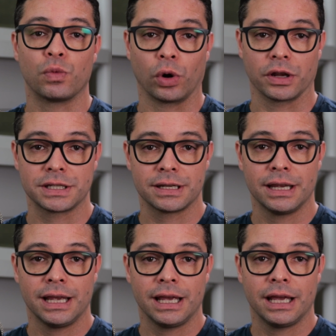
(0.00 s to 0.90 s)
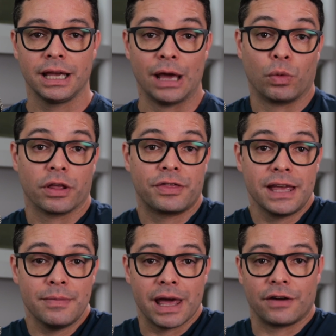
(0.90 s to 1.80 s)
works and what a
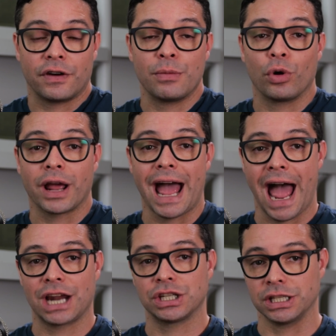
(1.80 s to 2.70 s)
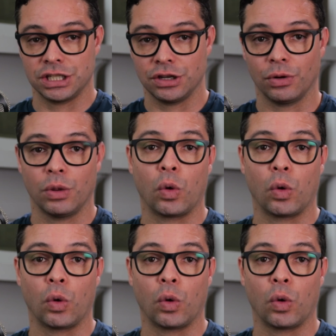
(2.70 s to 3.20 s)
theme and a framework actually do.